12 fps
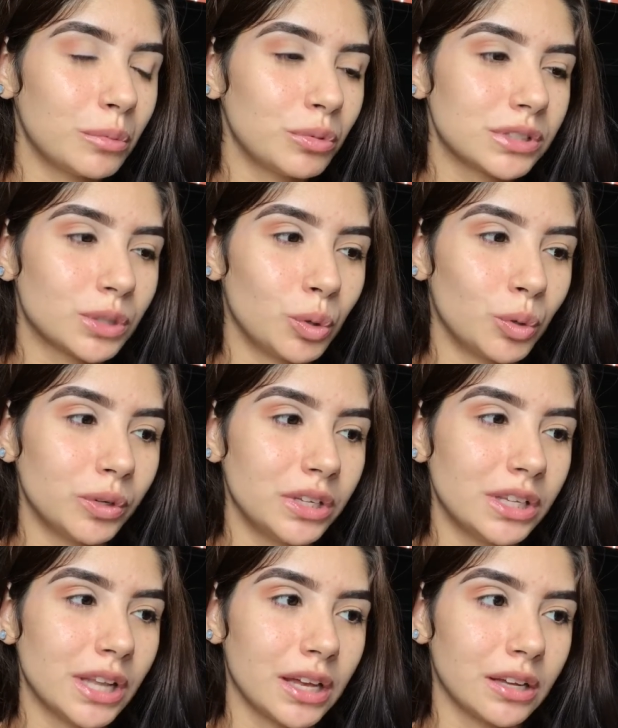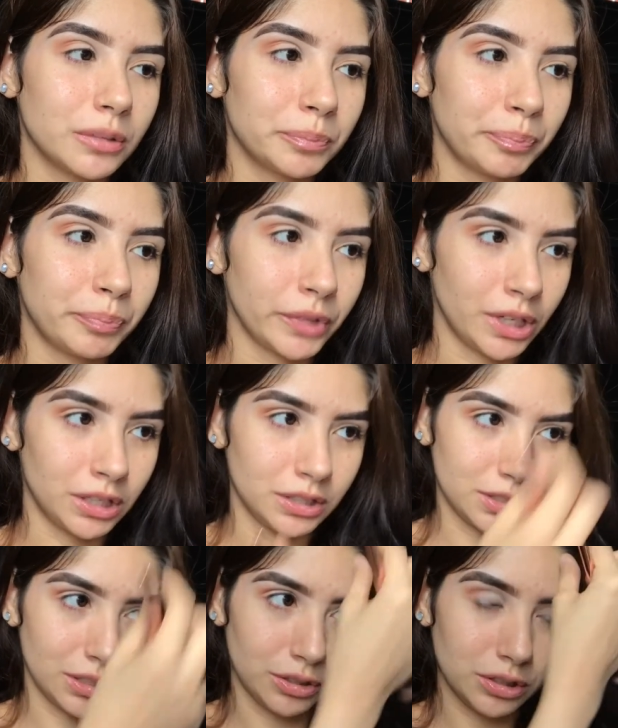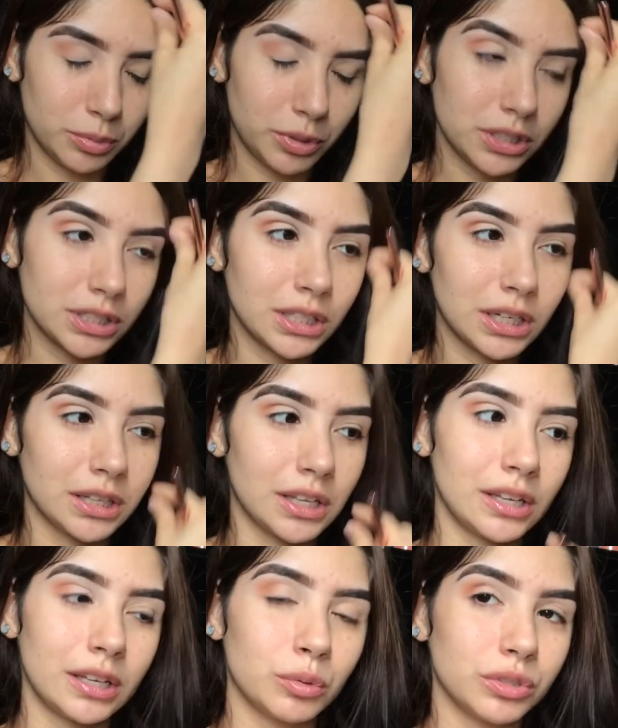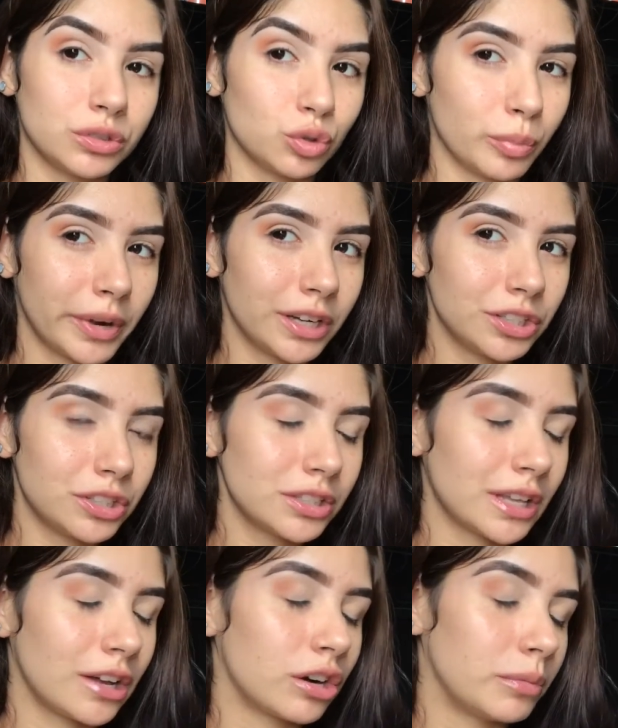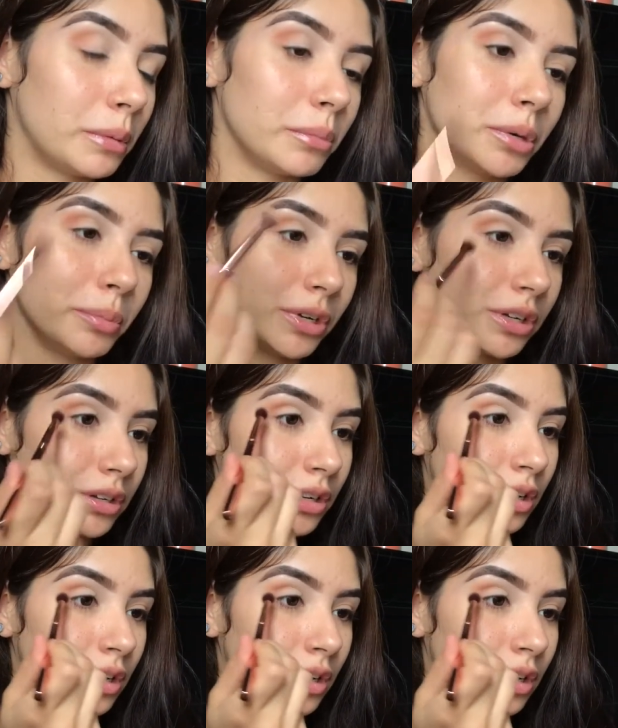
I was the only like salesperson, and then there was two managers. I don't remember, but